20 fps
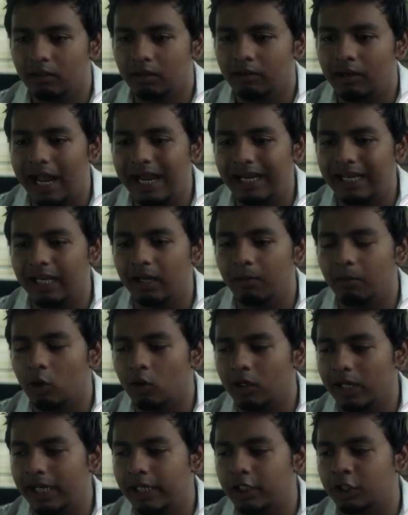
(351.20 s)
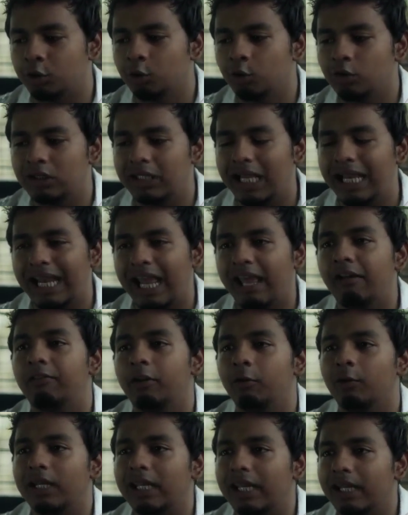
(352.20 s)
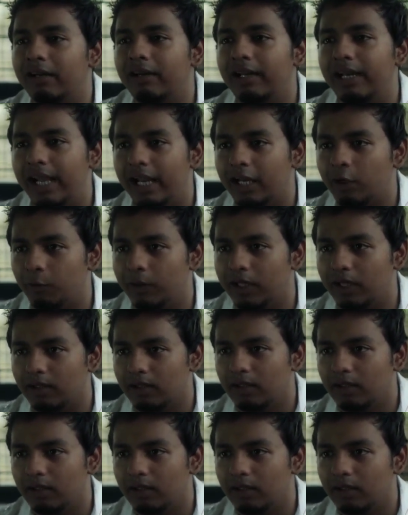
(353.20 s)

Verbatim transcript: writing about issues that everyone can relate with.